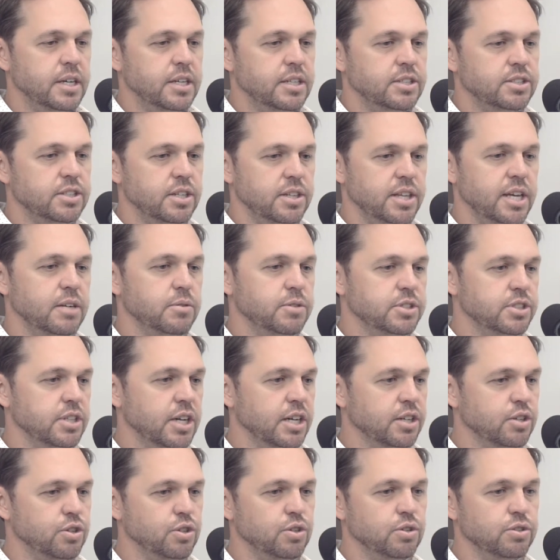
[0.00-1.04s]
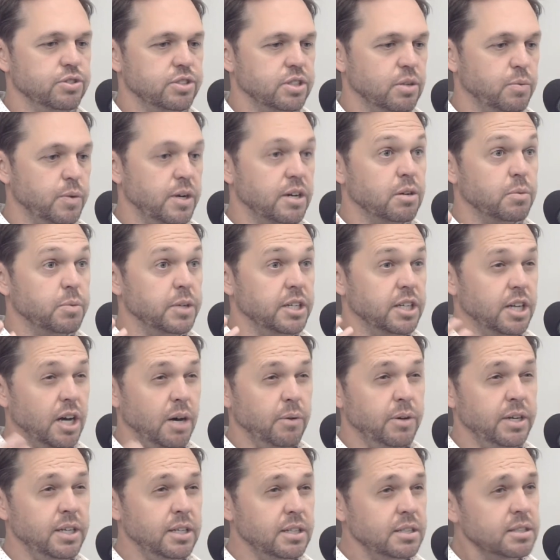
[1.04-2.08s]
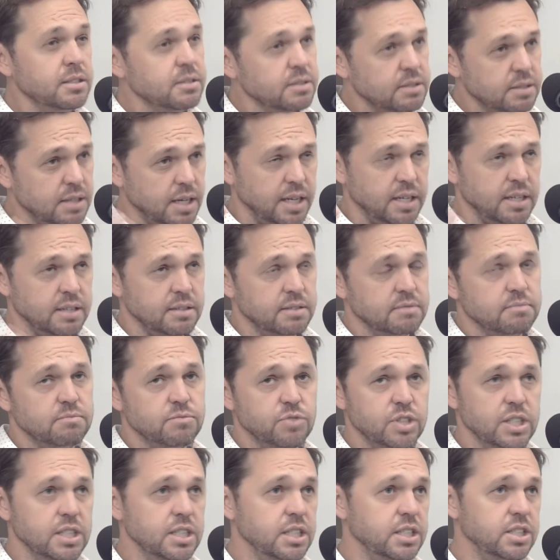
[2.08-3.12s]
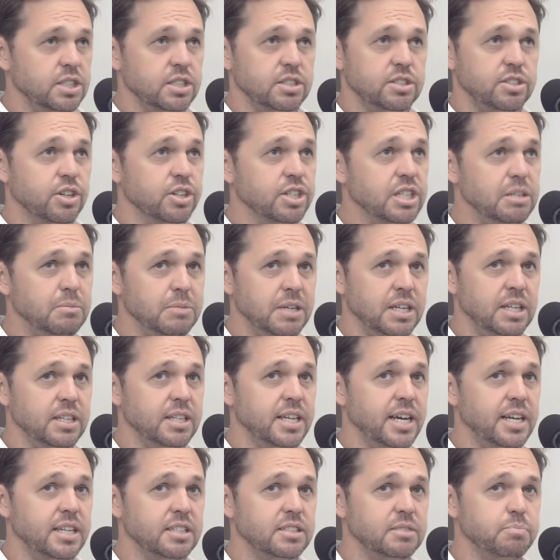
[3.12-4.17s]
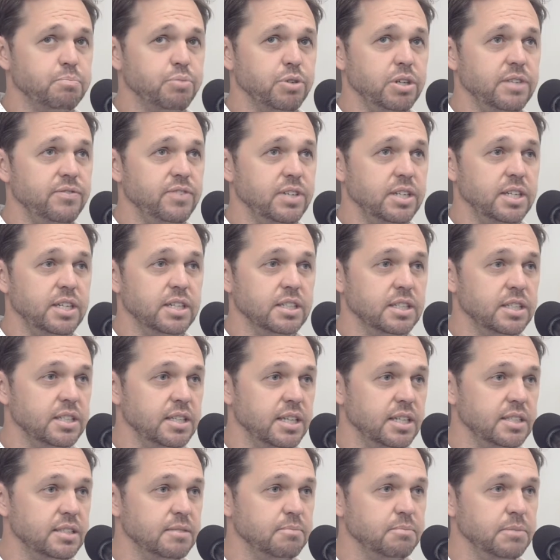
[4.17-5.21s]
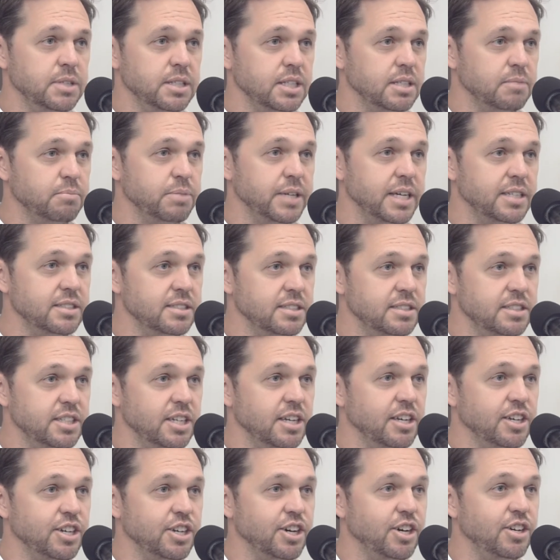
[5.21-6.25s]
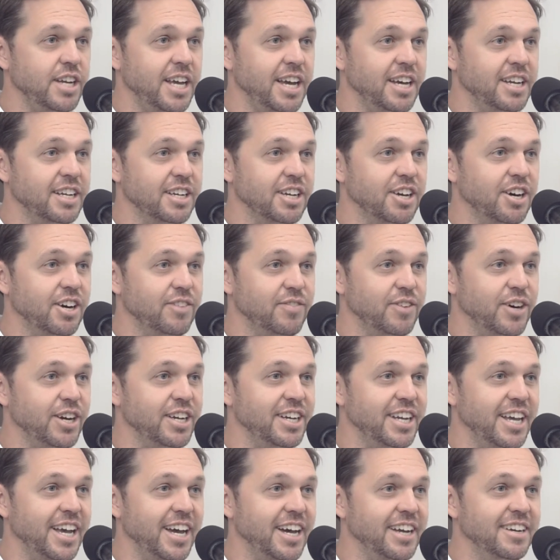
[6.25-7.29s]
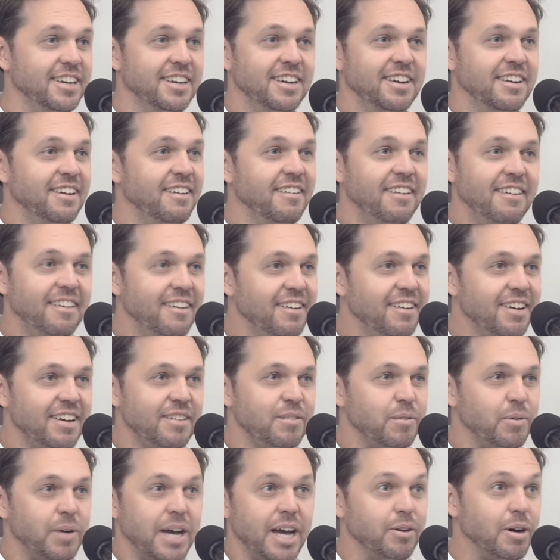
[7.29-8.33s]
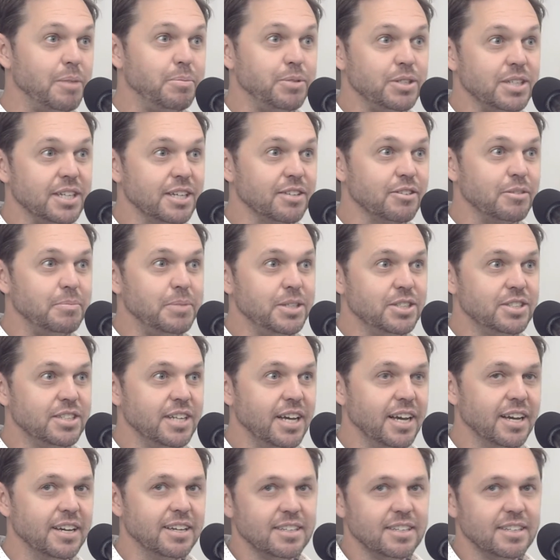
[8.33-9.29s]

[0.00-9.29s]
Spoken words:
So then it was like, cool, so where are we going? And really just documenting that. It's pretty vanilla. There's a million places you can go now to find out how do I put together a pitch deck?